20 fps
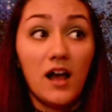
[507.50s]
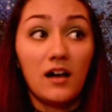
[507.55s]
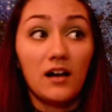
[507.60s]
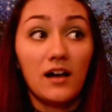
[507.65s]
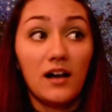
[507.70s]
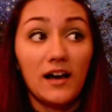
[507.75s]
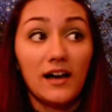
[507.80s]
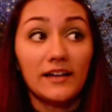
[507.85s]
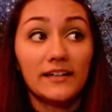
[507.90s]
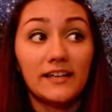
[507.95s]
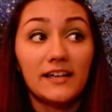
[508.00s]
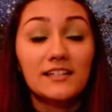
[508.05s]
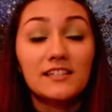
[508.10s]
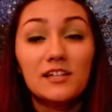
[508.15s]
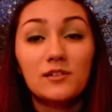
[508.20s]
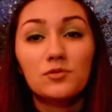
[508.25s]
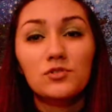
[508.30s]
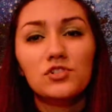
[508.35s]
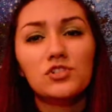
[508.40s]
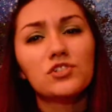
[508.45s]
I guess I
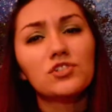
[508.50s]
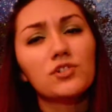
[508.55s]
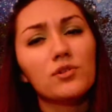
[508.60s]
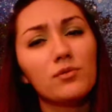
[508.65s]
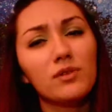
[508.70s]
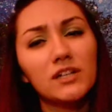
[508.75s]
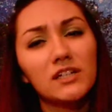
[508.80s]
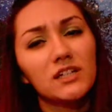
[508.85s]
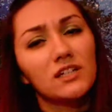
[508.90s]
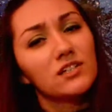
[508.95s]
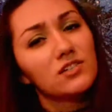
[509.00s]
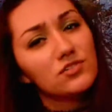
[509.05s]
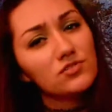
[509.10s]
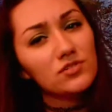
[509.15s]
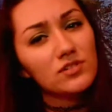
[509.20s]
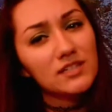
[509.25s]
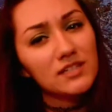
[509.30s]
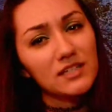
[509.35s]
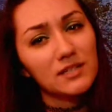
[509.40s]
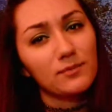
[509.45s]
was just so
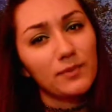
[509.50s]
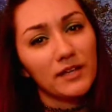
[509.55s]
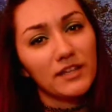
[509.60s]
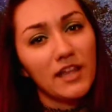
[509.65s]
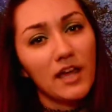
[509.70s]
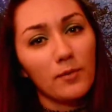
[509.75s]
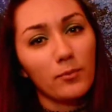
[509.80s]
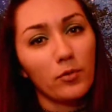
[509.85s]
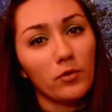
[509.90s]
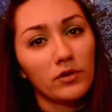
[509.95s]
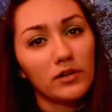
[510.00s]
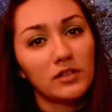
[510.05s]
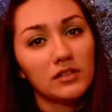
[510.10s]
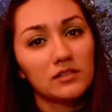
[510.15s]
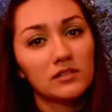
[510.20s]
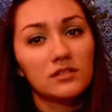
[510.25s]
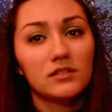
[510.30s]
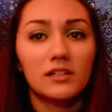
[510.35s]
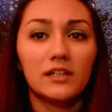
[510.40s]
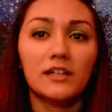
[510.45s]
uninterested by that point.
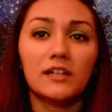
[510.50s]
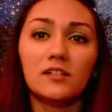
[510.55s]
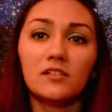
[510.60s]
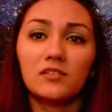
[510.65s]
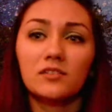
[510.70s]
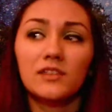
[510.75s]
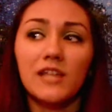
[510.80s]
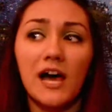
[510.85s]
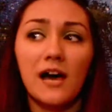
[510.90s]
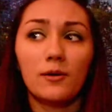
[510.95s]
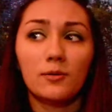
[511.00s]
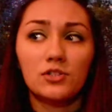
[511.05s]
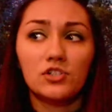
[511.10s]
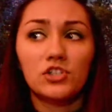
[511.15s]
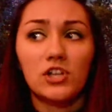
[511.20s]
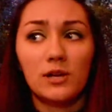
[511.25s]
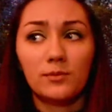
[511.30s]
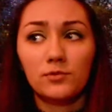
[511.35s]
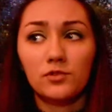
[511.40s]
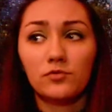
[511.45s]
Like, that was
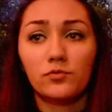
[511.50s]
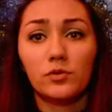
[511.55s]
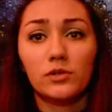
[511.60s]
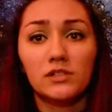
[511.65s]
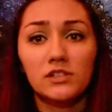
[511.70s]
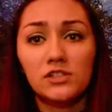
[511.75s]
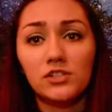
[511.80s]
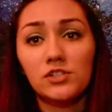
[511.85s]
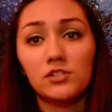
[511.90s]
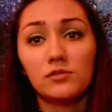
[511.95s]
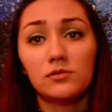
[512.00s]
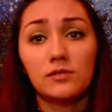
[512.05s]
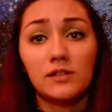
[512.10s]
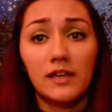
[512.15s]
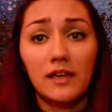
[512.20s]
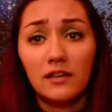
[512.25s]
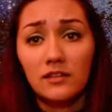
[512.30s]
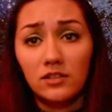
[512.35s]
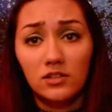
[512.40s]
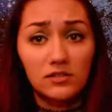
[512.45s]
chapter 42.
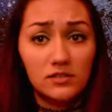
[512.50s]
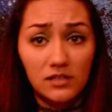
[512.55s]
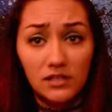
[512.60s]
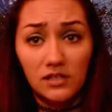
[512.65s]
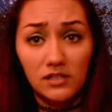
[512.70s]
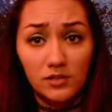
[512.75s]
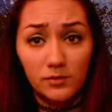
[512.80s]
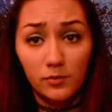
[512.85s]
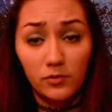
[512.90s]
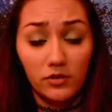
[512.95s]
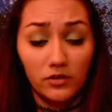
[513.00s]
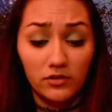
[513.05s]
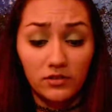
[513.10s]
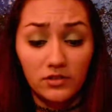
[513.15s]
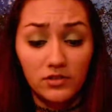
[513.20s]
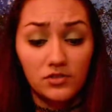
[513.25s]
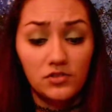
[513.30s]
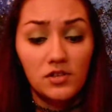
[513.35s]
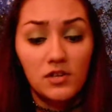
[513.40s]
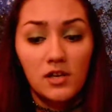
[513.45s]
Again, there's a lot of
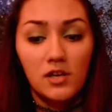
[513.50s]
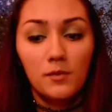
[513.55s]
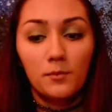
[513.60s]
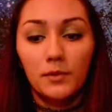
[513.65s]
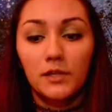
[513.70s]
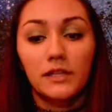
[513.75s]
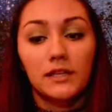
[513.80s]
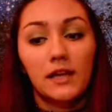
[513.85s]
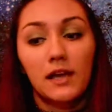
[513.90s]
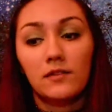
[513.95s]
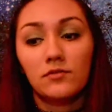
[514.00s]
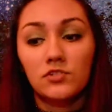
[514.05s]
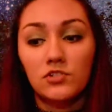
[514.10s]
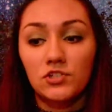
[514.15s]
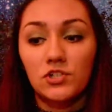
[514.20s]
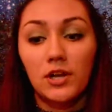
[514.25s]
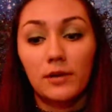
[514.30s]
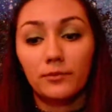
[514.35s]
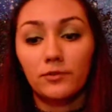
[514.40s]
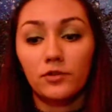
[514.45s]
spoilers. But, like, after
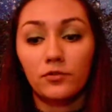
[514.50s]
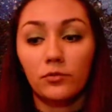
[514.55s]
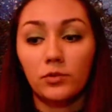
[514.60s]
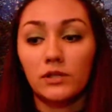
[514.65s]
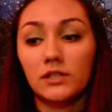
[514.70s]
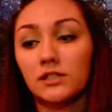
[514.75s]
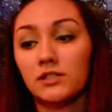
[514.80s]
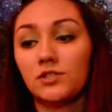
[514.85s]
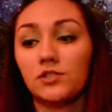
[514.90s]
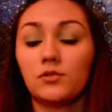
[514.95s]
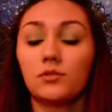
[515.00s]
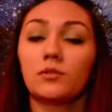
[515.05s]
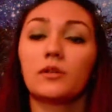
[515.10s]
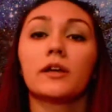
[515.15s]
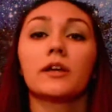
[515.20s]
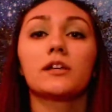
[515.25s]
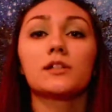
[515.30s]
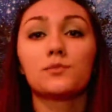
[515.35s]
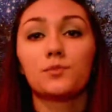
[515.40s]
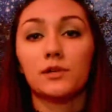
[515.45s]
chapter 42, like,
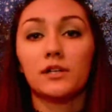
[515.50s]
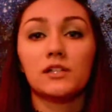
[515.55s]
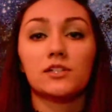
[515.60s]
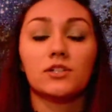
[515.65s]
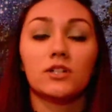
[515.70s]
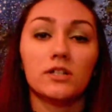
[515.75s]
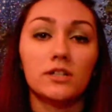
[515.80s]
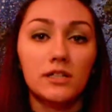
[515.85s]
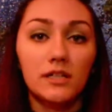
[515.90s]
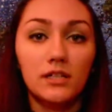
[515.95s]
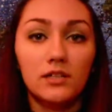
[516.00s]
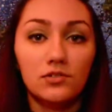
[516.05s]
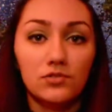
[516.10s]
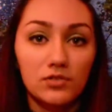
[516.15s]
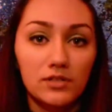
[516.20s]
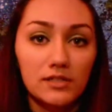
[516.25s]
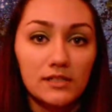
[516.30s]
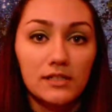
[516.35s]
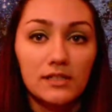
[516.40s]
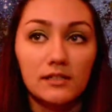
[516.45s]
is when I started to get
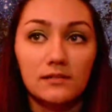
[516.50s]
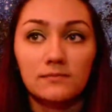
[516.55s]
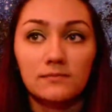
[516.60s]
interested.